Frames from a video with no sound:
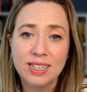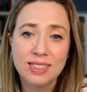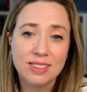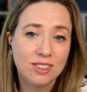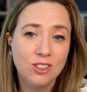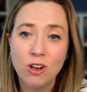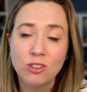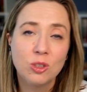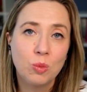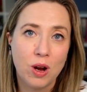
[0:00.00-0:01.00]
it's
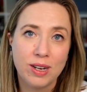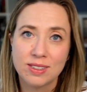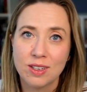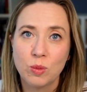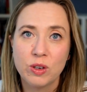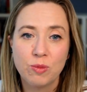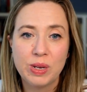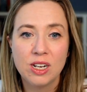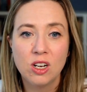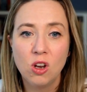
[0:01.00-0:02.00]
no surprise that
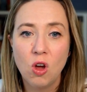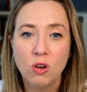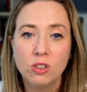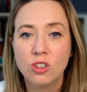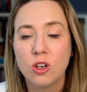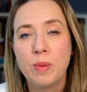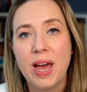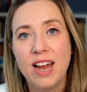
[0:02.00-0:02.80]
we've been long-term